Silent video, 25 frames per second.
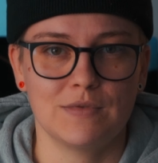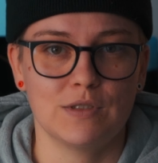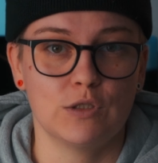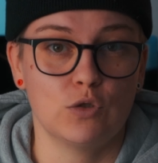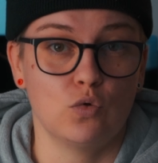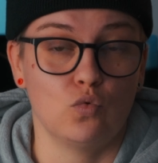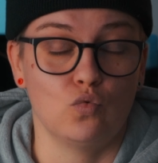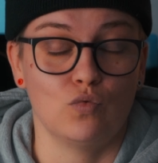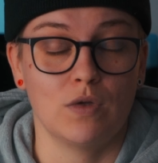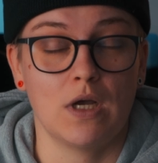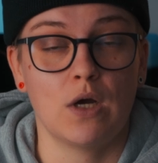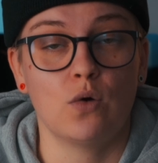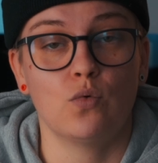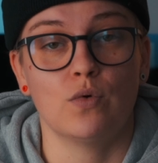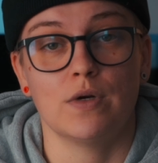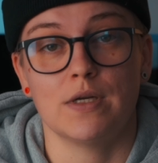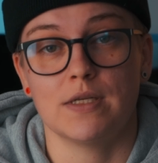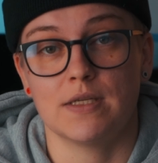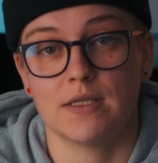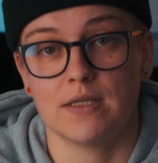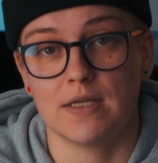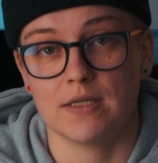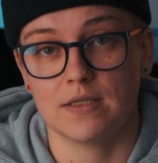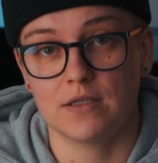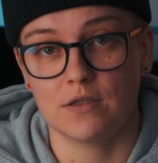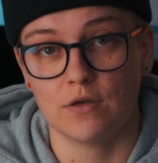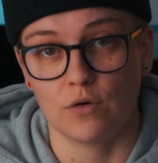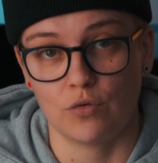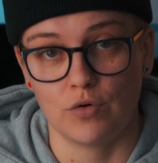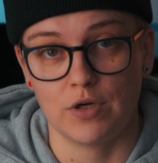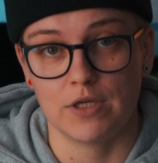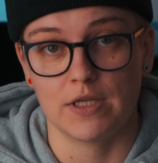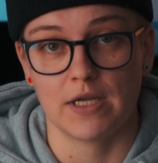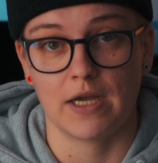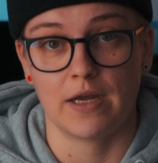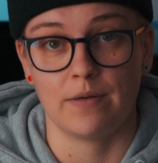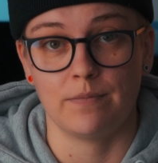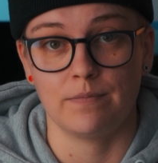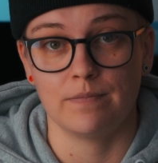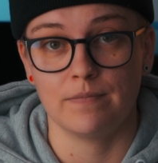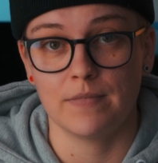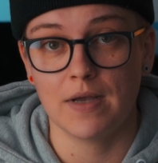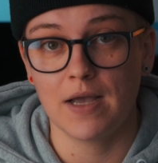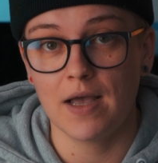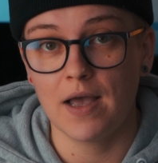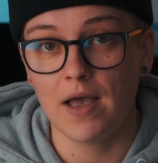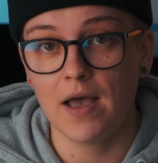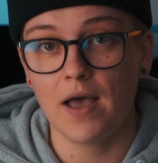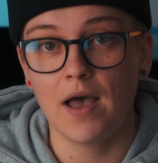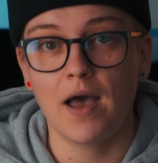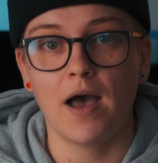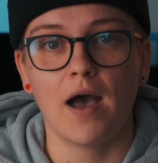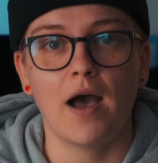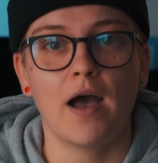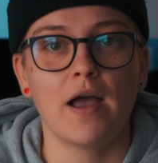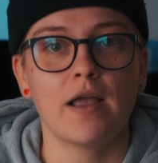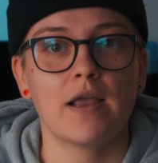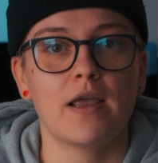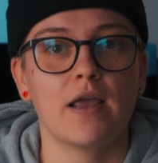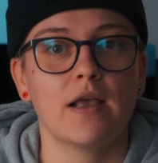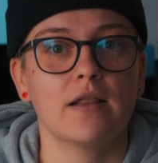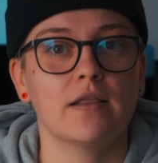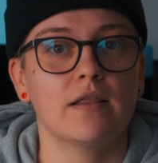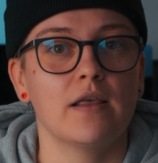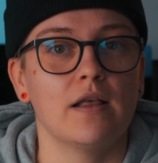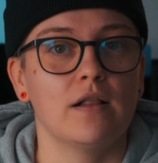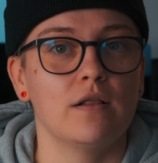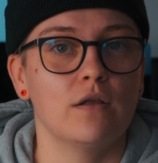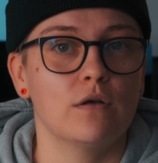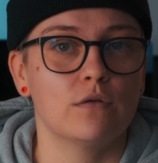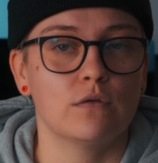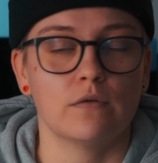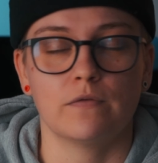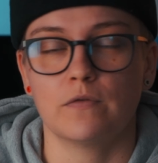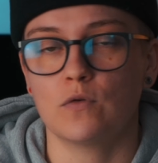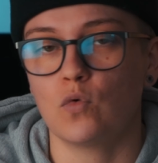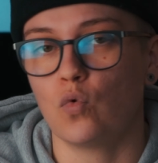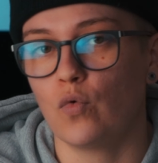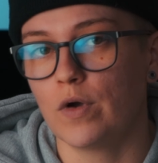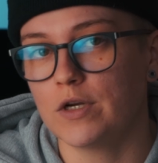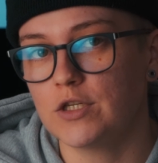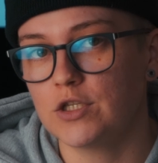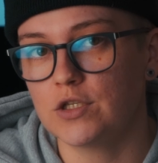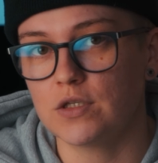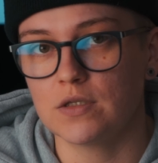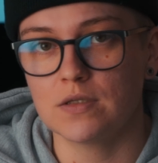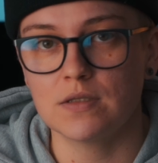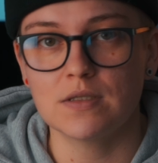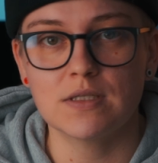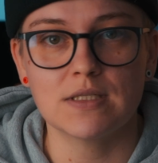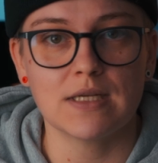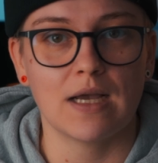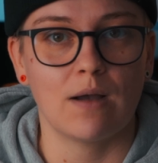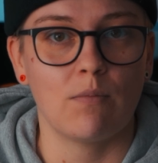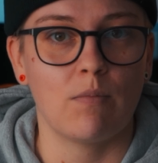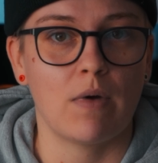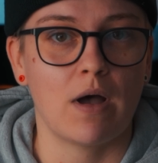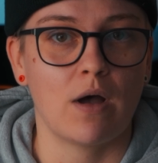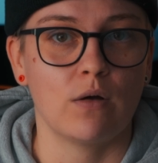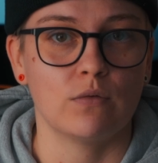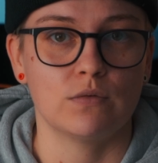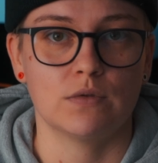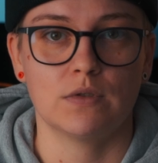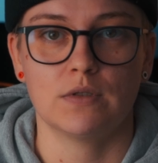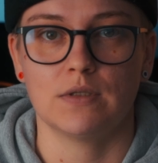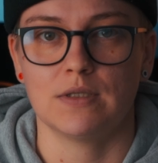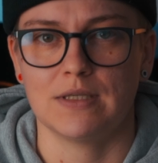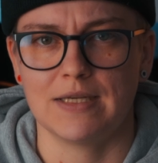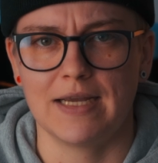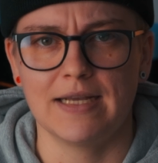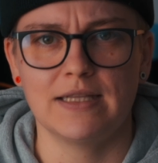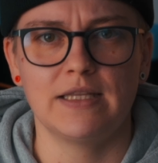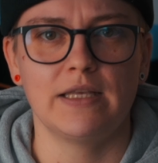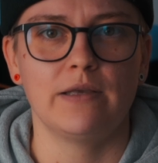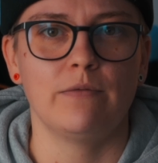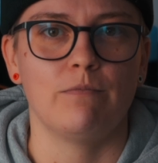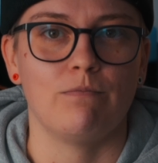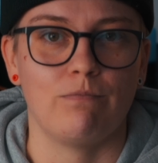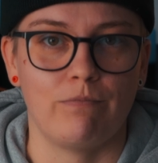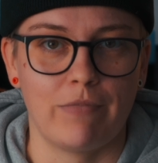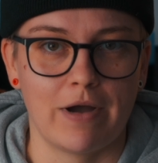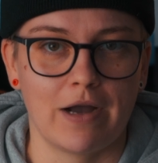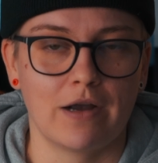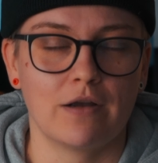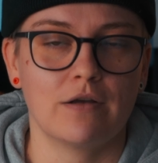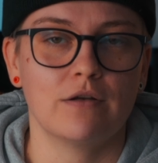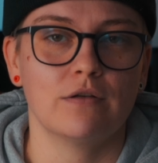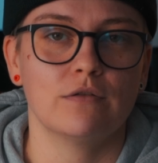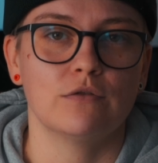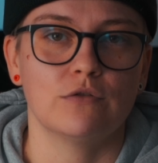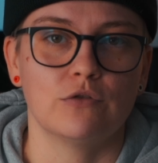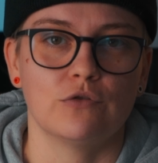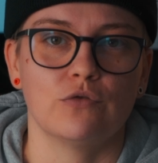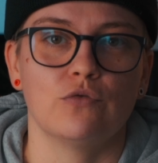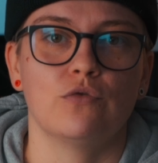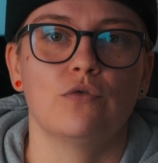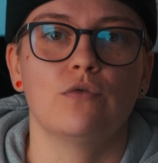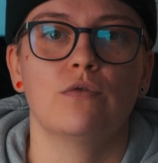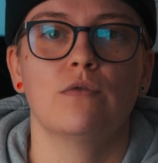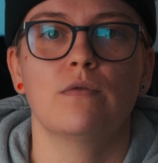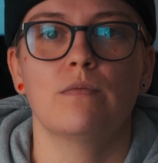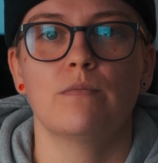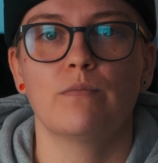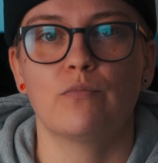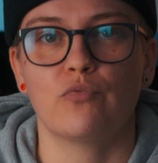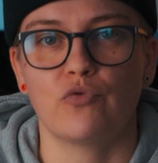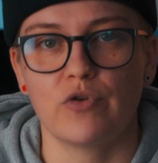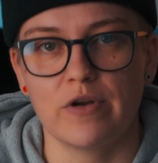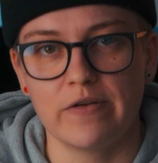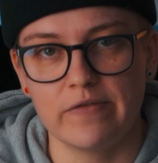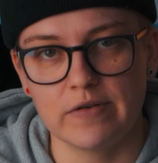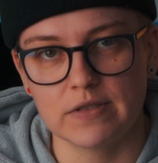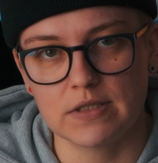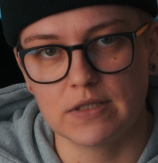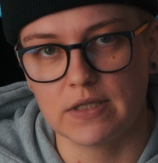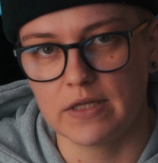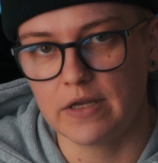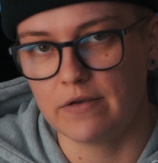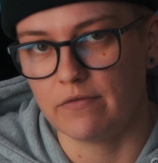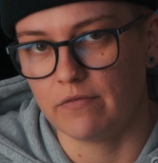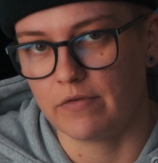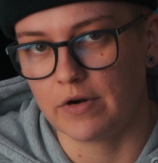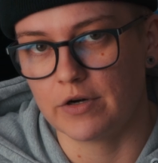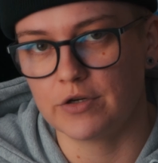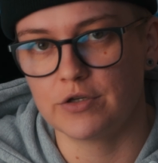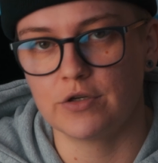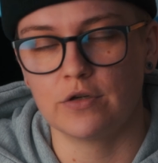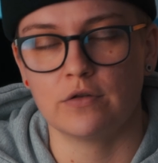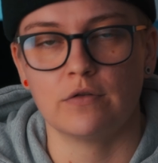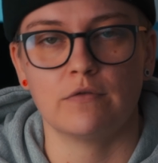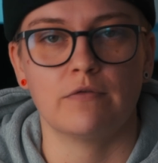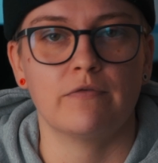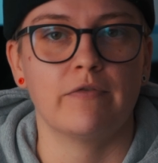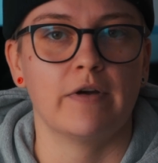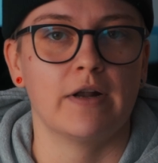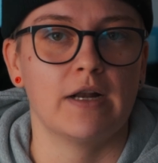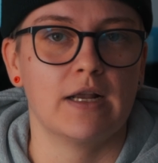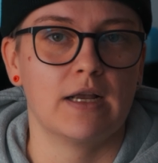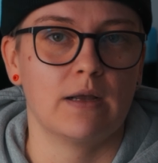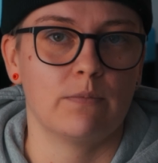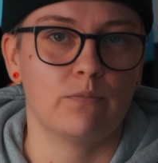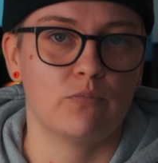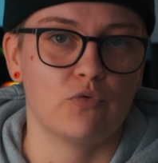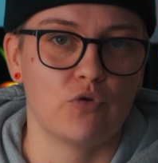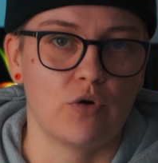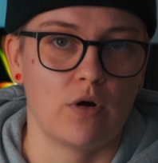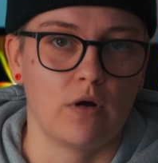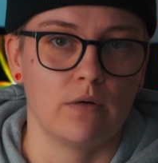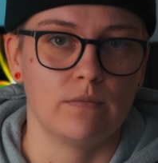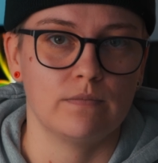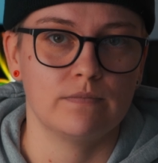So now it's the story time. I get a lot of questions about getting back to previously version of Final Cut Pro